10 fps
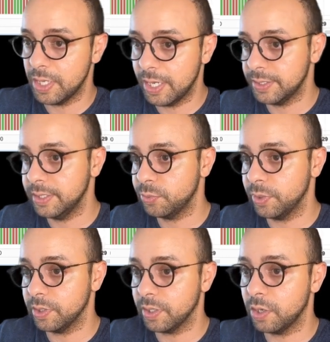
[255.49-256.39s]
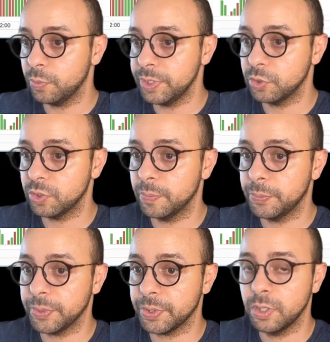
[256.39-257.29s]
and this will allow me to
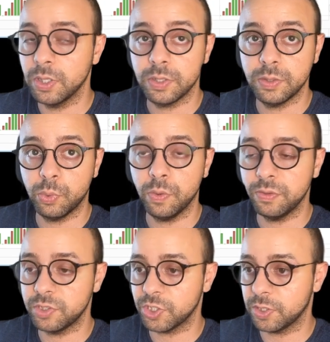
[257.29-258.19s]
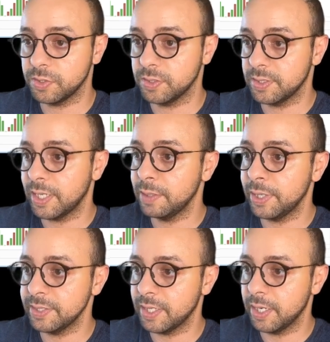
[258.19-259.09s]
compare both charts side
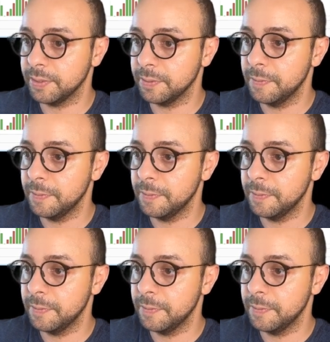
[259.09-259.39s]
by side.